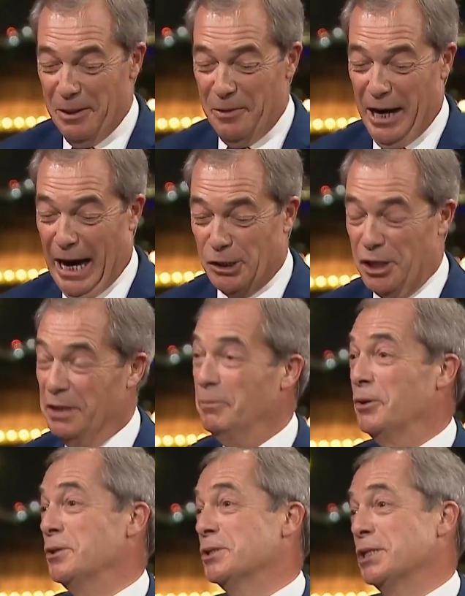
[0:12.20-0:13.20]
that actually the
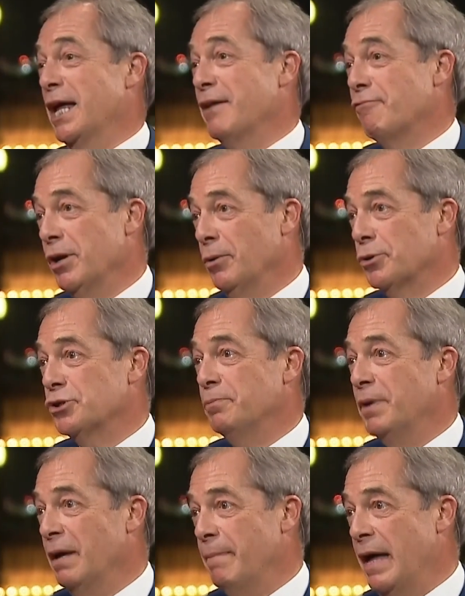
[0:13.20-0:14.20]
modern slavery law
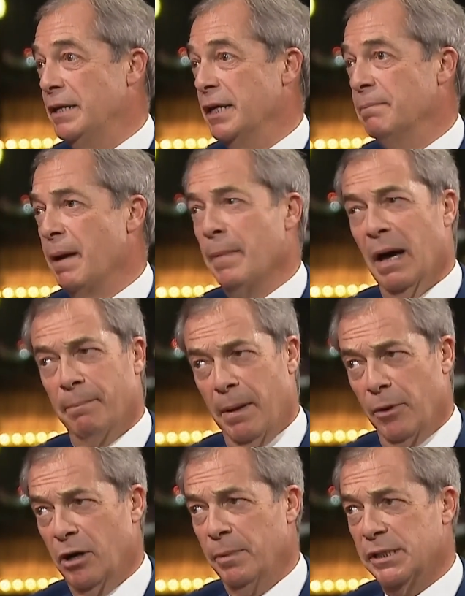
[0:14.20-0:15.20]
should be amended and people, and
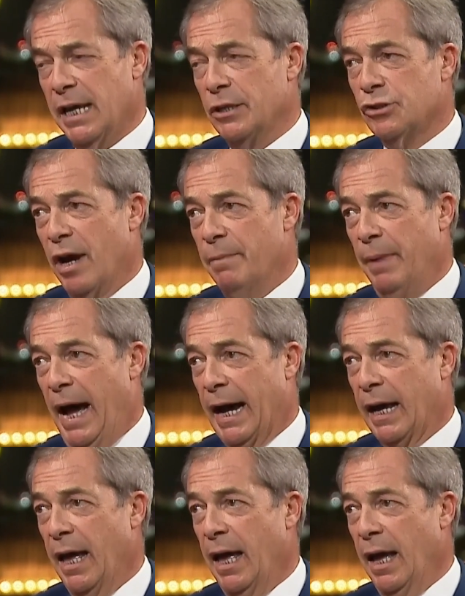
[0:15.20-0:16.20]
people could be sent straight
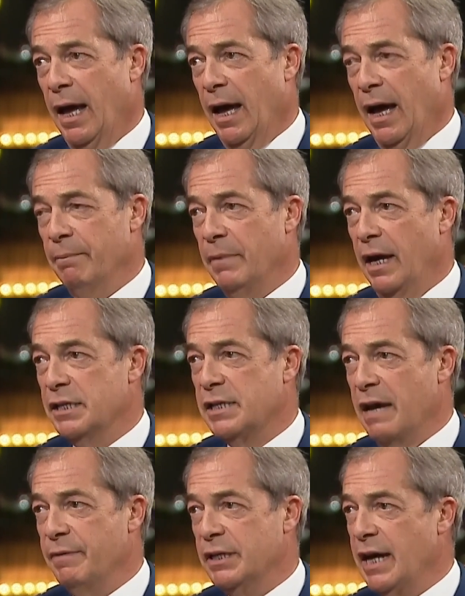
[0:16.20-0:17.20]
back. Um, is
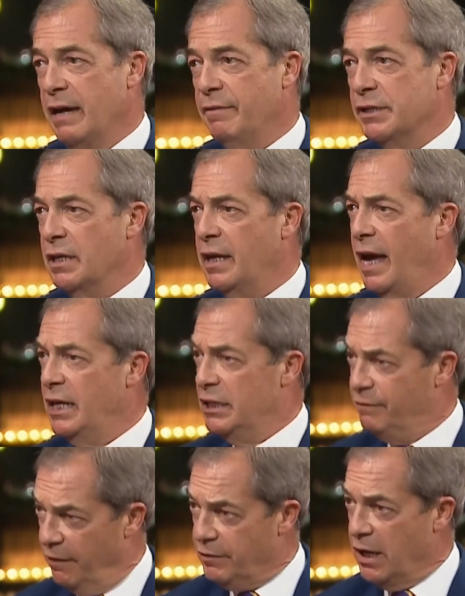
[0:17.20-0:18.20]
David Davis and, and
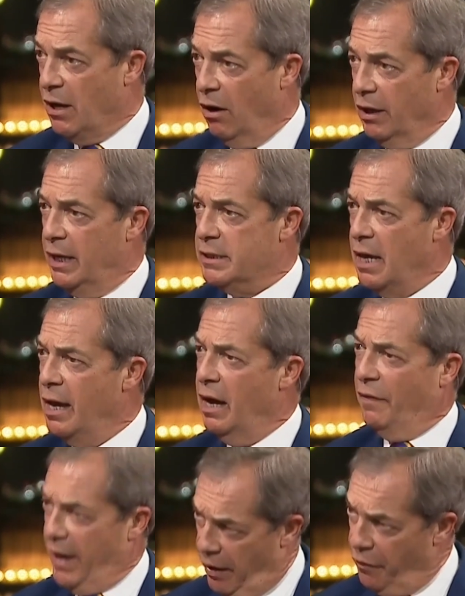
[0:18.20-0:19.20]
his 50 colleagues,
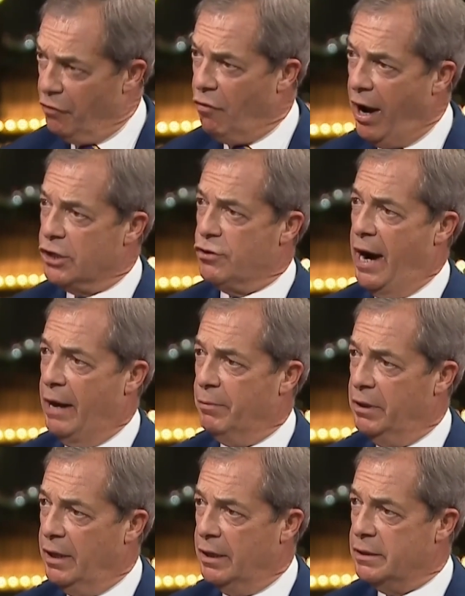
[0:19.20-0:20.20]
are they on the right track
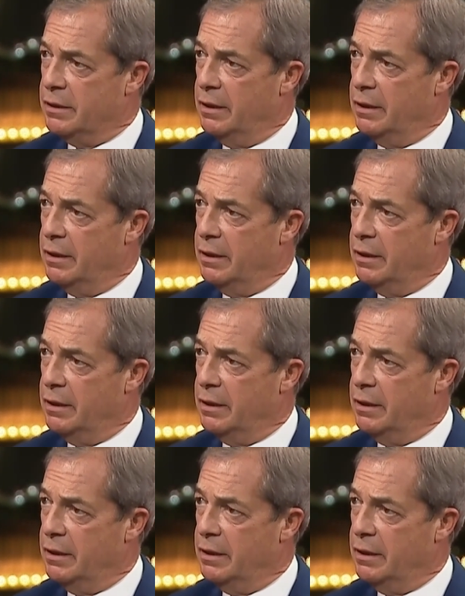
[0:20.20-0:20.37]
with this?